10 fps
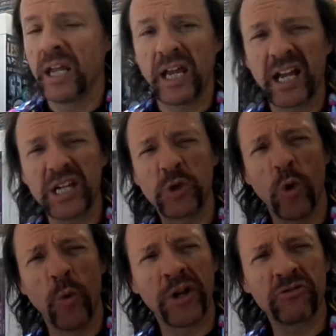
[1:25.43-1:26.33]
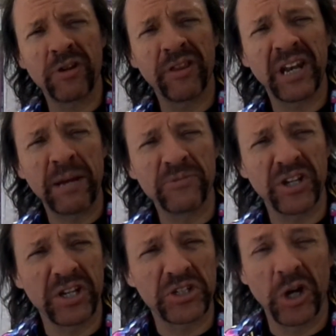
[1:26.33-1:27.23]
In case you were wondering the names
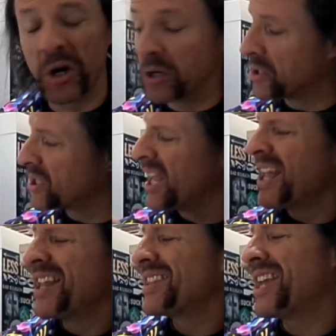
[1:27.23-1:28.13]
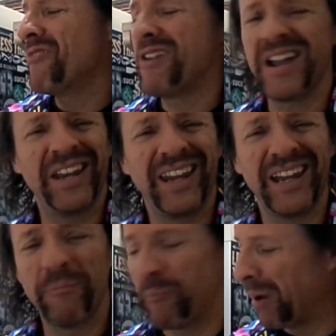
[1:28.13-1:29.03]
of the songs, they're written
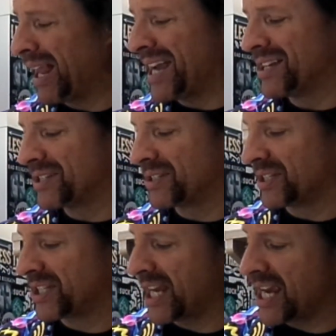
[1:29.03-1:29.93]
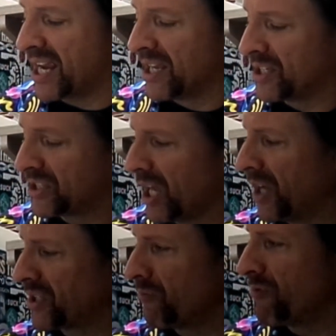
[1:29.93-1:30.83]
here, plain as to see,
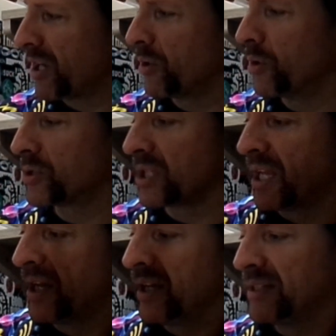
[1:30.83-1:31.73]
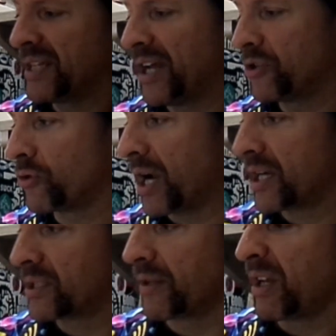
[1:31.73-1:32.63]
Stardumb Records, 10
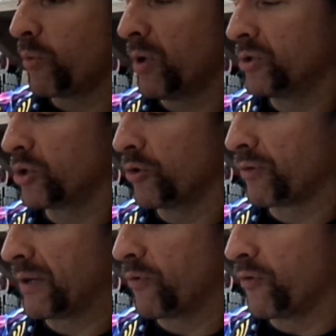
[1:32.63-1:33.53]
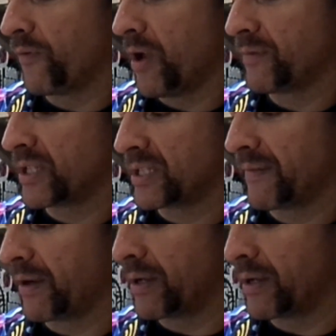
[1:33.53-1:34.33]
tracks. I think 1, 2, 3, 4, 5, 6, 7,